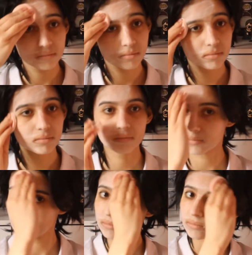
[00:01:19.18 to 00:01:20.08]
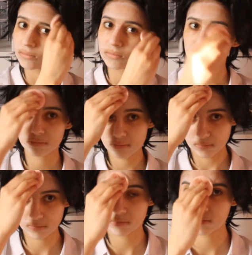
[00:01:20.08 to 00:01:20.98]
And in the words of Gerard Way,
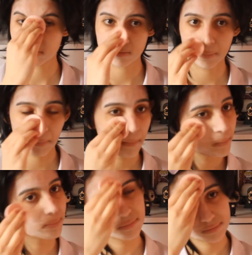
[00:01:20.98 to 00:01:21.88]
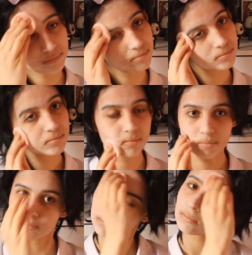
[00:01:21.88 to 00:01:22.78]
we want this to be as dead looking as
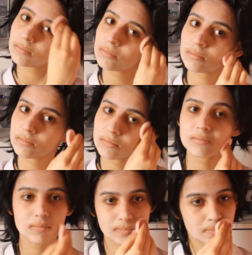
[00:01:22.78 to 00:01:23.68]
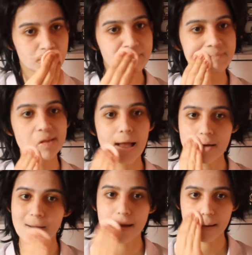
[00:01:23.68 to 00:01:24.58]
possible. Then kind of open up
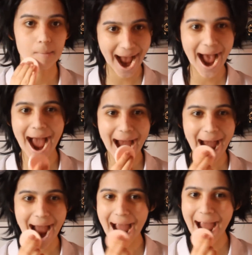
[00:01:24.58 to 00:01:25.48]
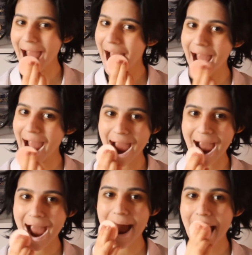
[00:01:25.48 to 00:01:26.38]
your lips and smear that
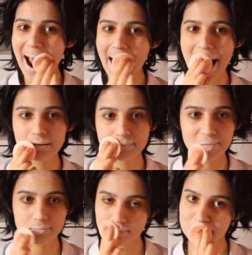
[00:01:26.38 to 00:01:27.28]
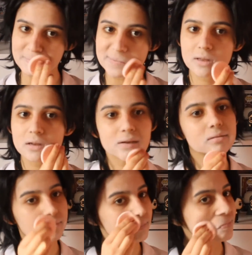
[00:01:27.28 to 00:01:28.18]
around. That's also what he
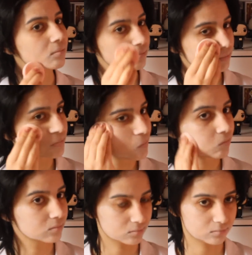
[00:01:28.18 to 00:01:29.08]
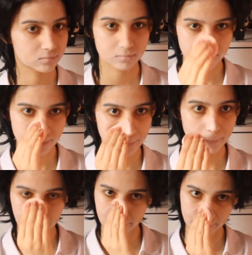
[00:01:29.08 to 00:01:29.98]
did, so that
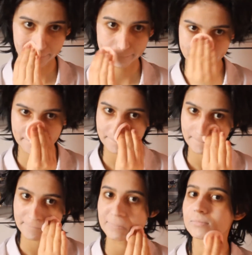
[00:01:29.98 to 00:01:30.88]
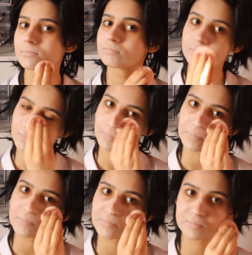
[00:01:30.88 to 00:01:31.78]
is interesting. It's just to get
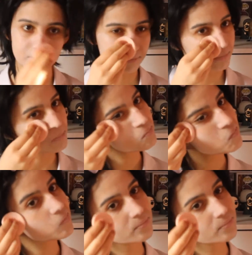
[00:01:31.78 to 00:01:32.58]
in all the crevices.